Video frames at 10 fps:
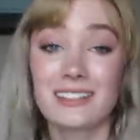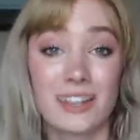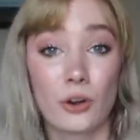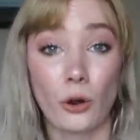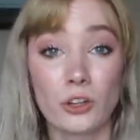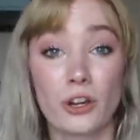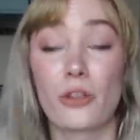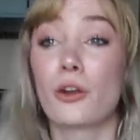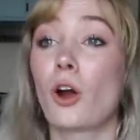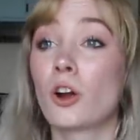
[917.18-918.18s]
I said
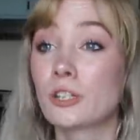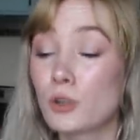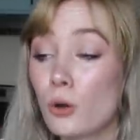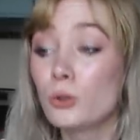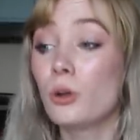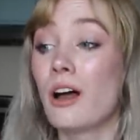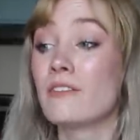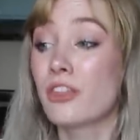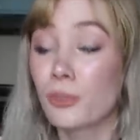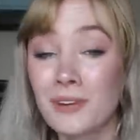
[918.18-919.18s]
earlier, there are a total
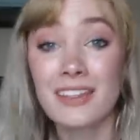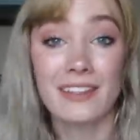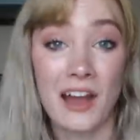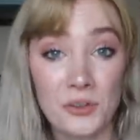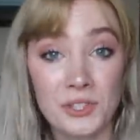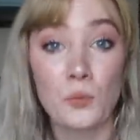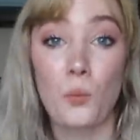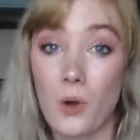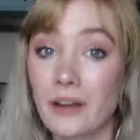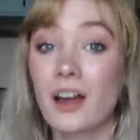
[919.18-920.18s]
of three
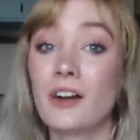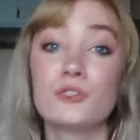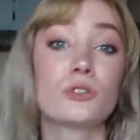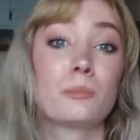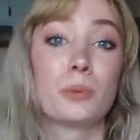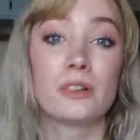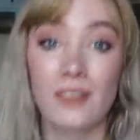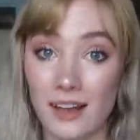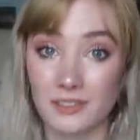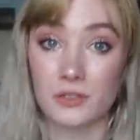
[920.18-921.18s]
thousand one hundred
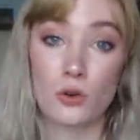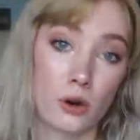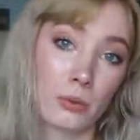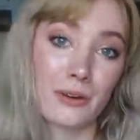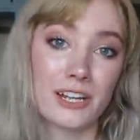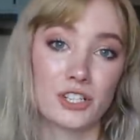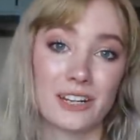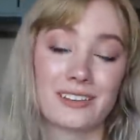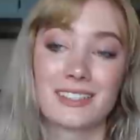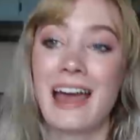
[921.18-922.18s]
plus
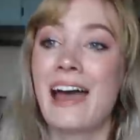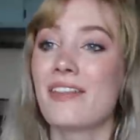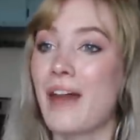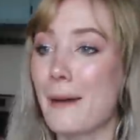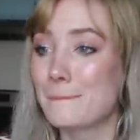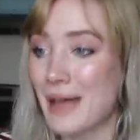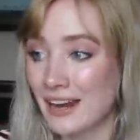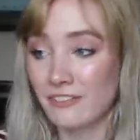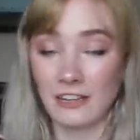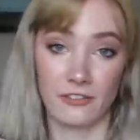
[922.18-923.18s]
corporations that
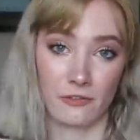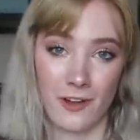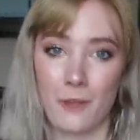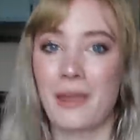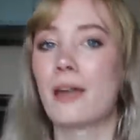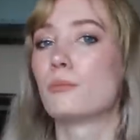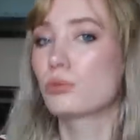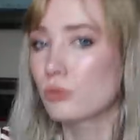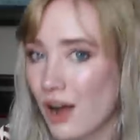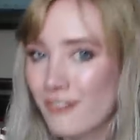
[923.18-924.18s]
benefit from and
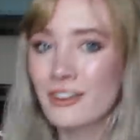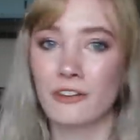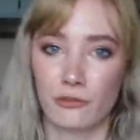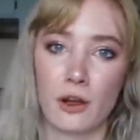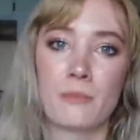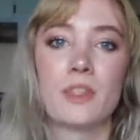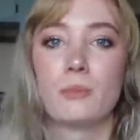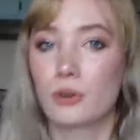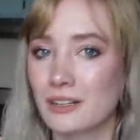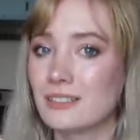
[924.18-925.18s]
profit from
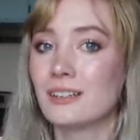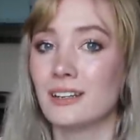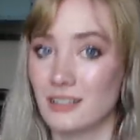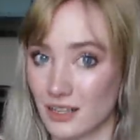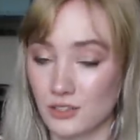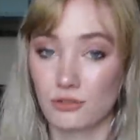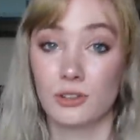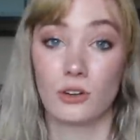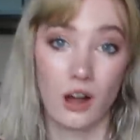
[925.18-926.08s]
the prison industrial